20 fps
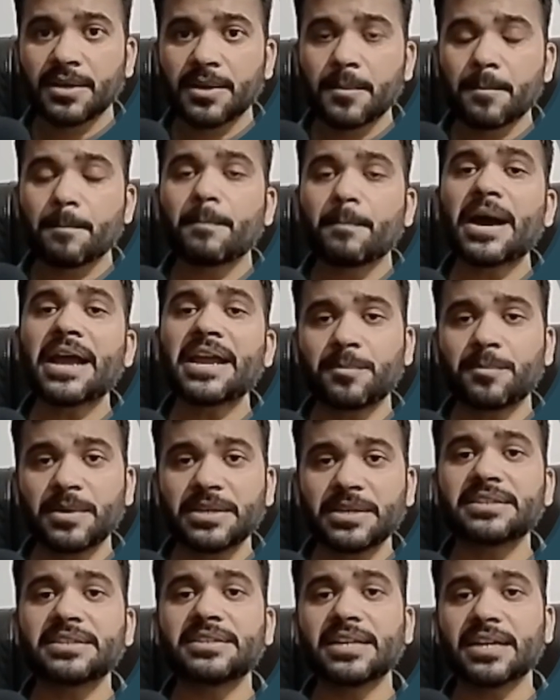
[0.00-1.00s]
Might be
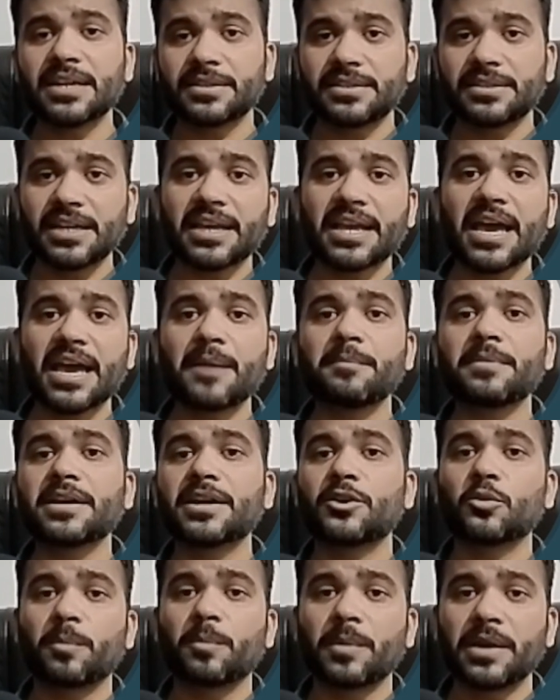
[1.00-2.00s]
that there can be a
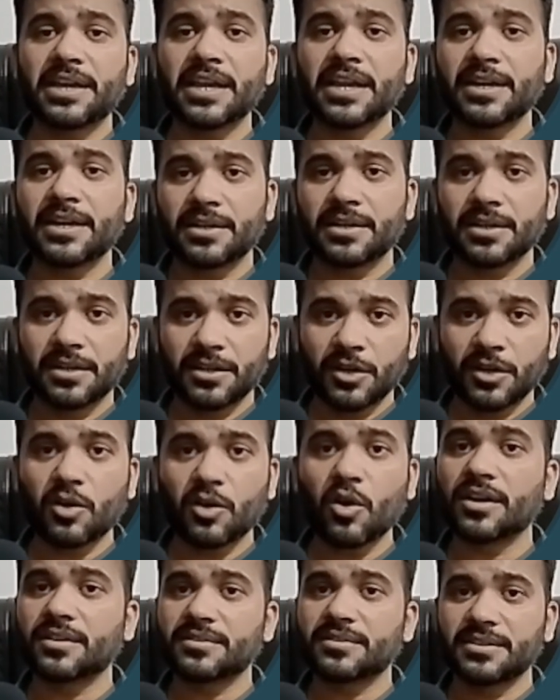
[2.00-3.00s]
duplicate
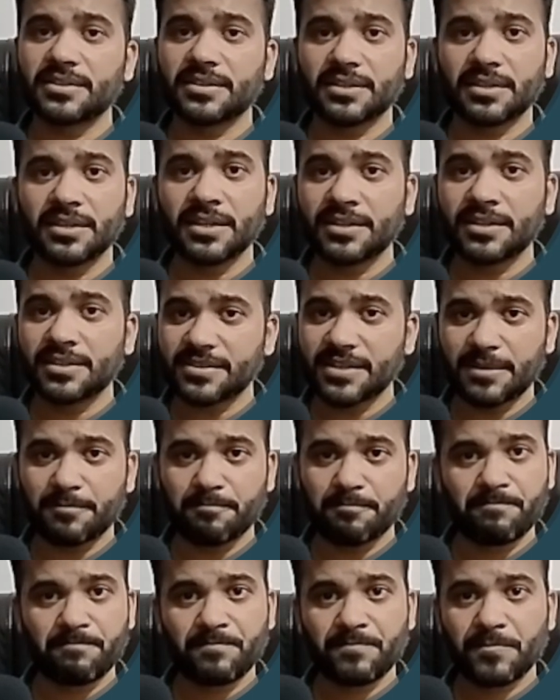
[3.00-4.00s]
records in the same.
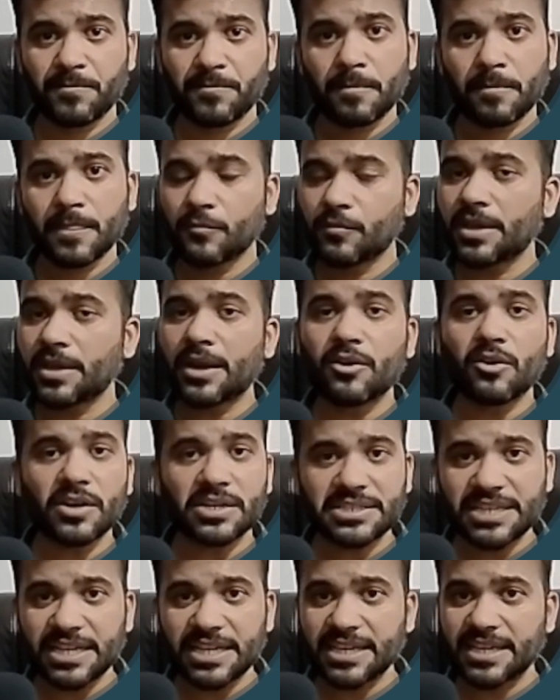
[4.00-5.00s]
We are not
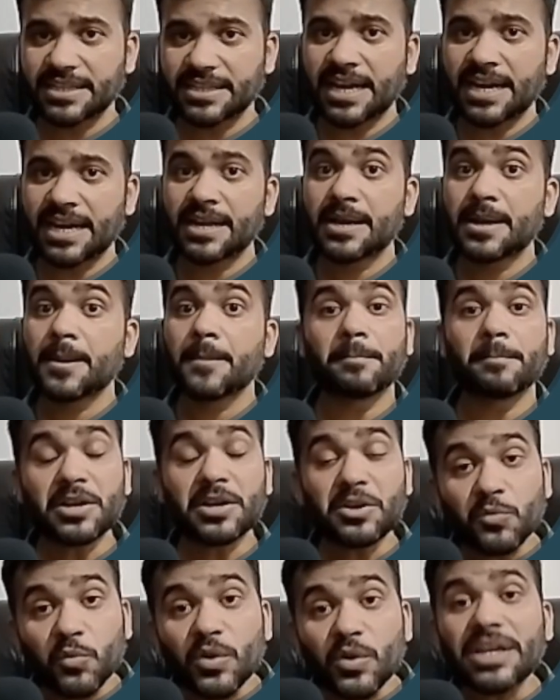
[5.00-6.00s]
checking that. But
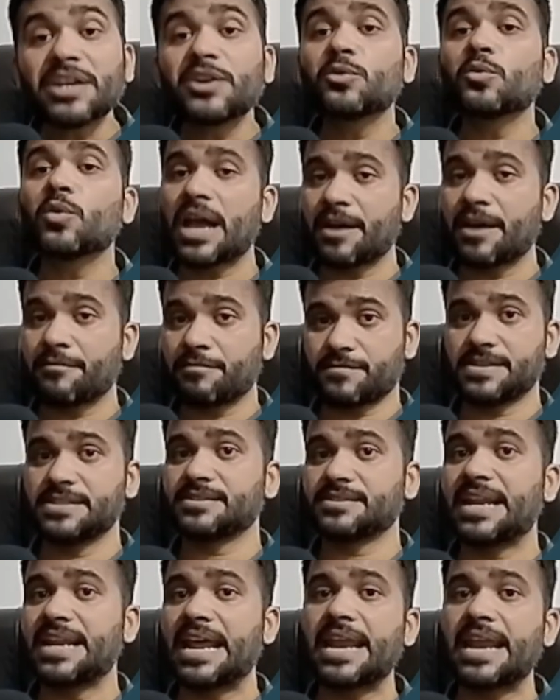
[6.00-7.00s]
we do have a
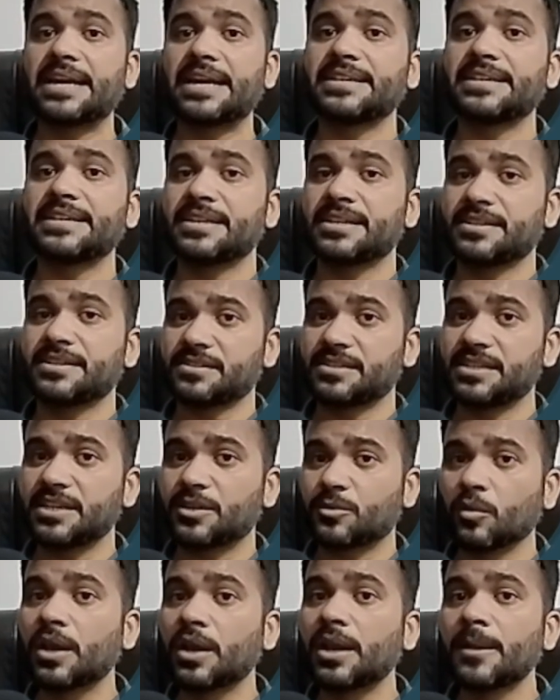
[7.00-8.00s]
functionality in
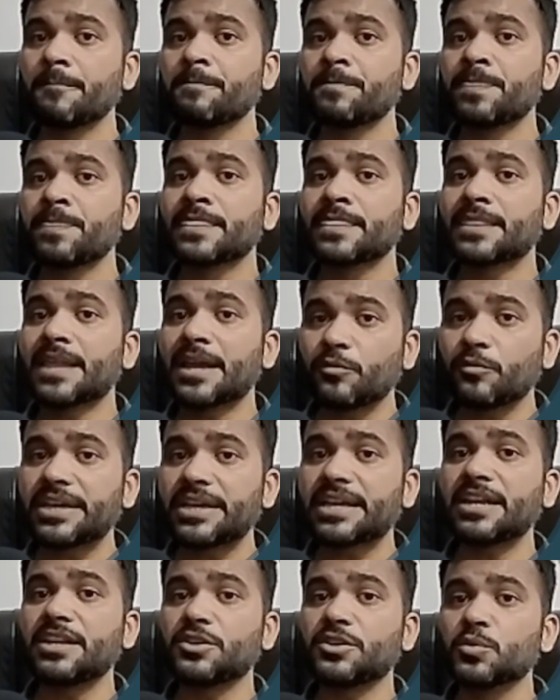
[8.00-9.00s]
SQL that we
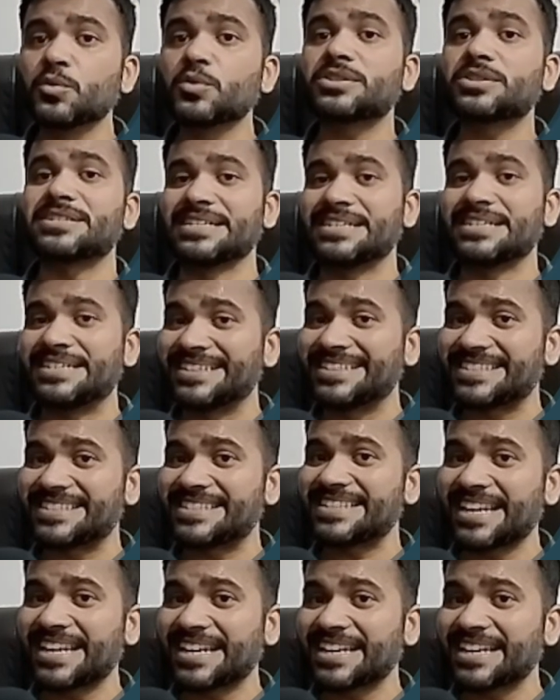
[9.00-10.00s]
can use
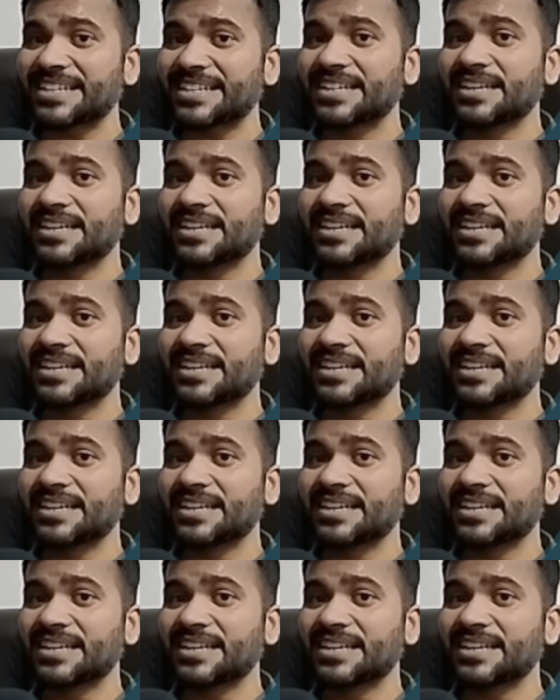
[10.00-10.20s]
distinct